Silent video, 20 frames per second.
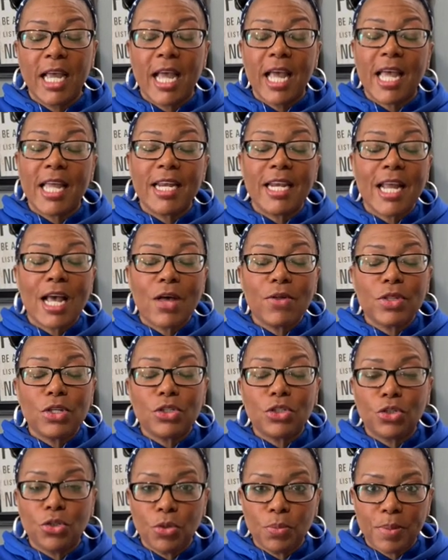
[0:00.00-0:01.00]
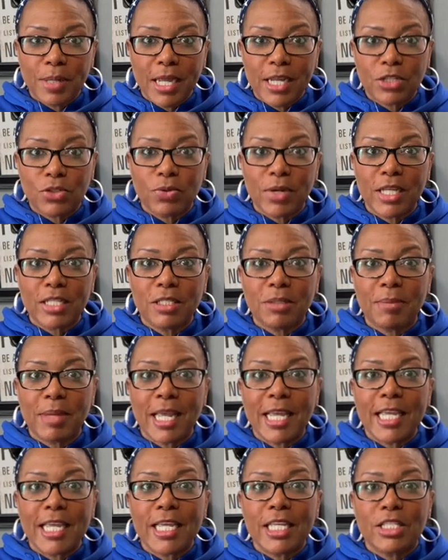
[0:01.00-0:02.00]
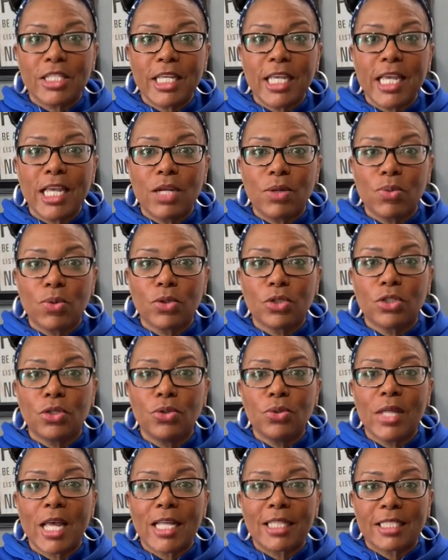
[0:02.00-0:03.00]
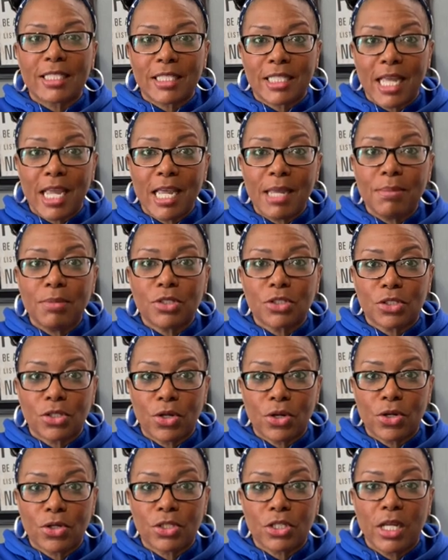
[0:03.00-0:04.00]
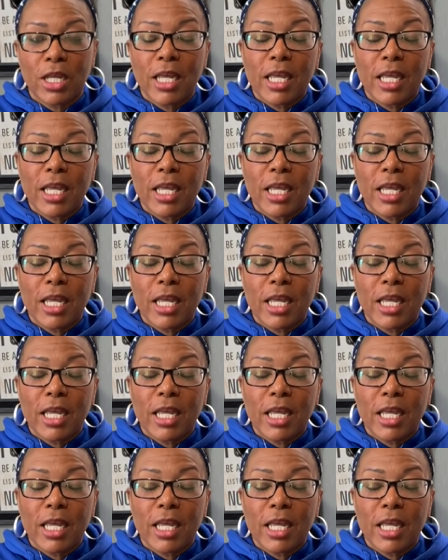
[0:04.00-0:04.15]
and now the 2-page resume is equal to that same search,